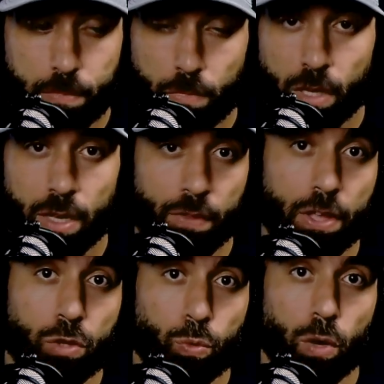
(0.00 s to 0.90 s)
And
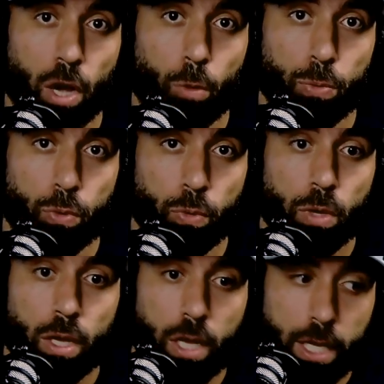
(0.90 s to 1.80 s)
this will help you
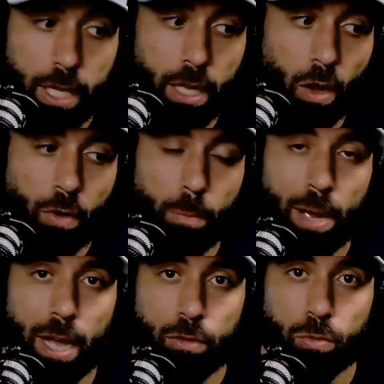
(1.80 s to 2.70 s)
get on the
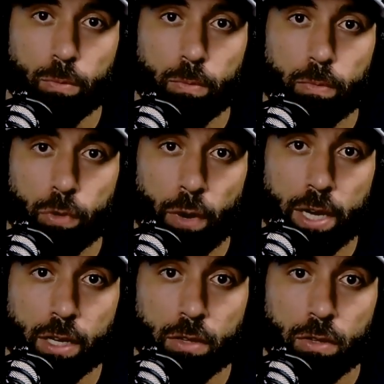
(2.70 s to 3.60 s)
path to
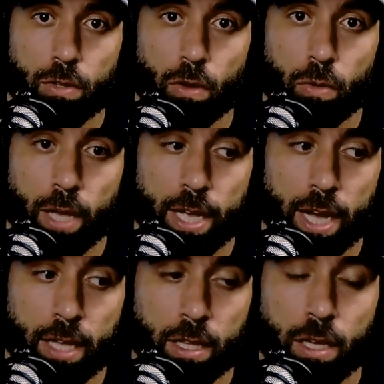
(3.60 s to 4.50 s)
greatness. Okay,
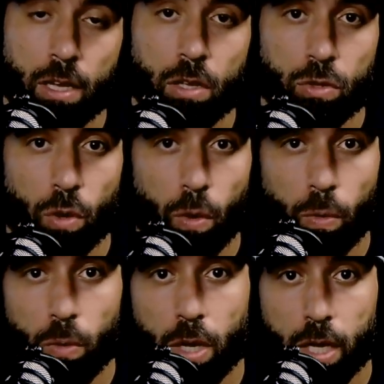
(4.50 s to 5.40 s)
guys?
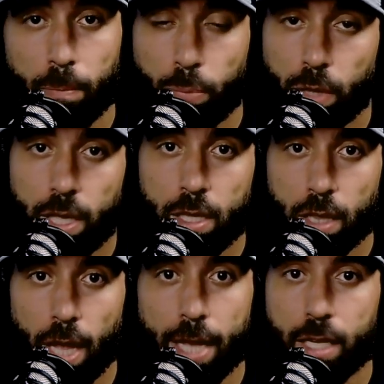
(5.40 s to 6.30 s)
So please
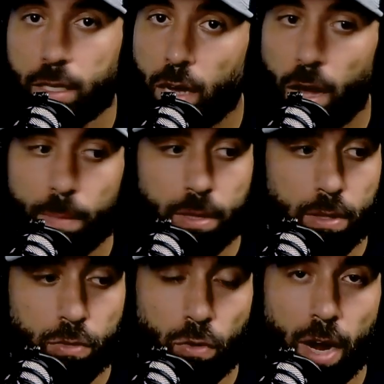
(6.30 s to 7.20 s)
like, comment,
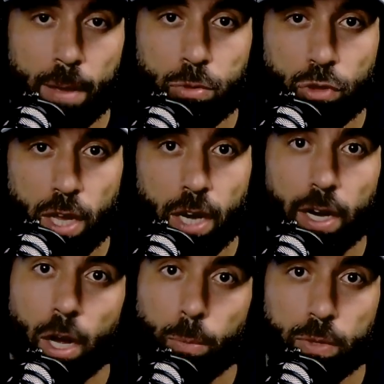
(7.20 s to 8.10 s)
subscribe, share,
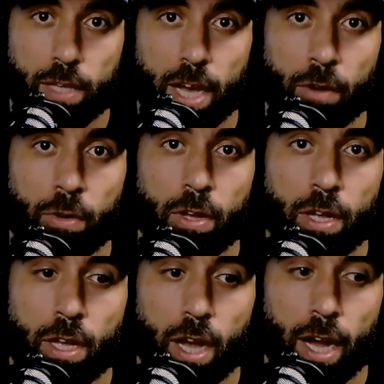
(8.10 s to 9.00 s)
help us out.
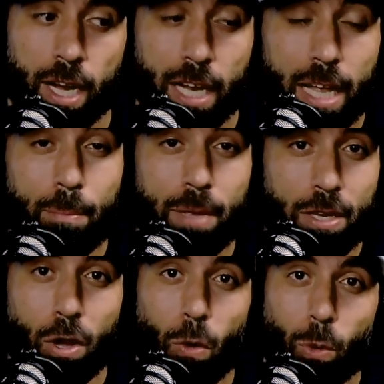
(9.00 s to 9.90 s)
Let me
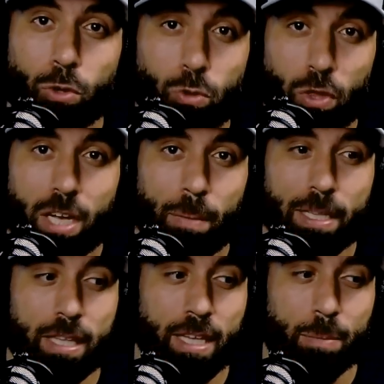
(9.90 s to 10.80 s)
know what you think
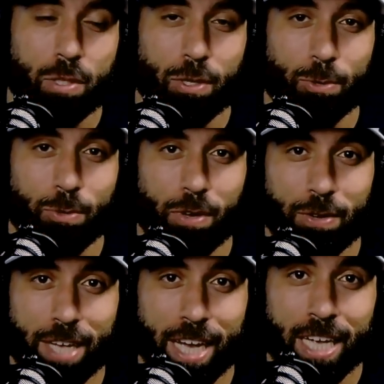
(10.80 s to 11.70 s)
about this episode,
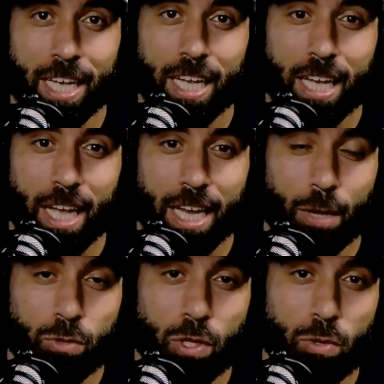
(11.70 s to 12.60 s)
okay? And
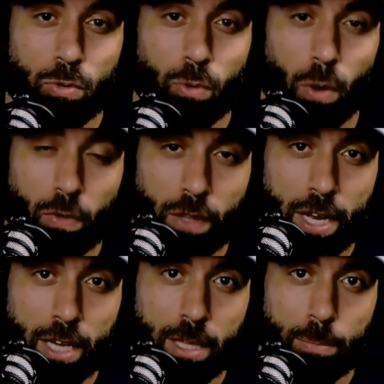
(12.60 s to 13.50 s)
I'll see you on the
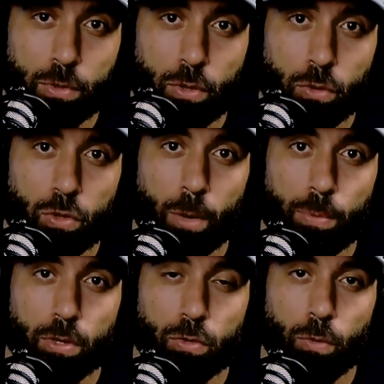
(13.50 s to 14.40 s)
next episode of
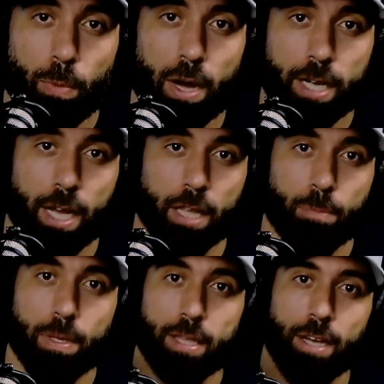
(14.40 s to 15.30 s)
Sharpen Your Sword
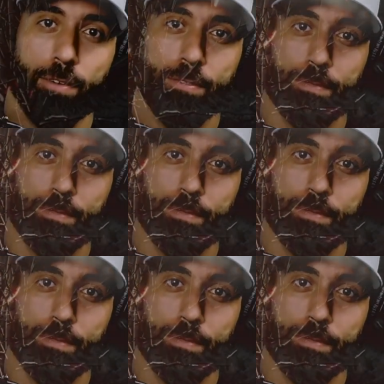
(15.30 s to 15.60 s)
podcast. Peace out.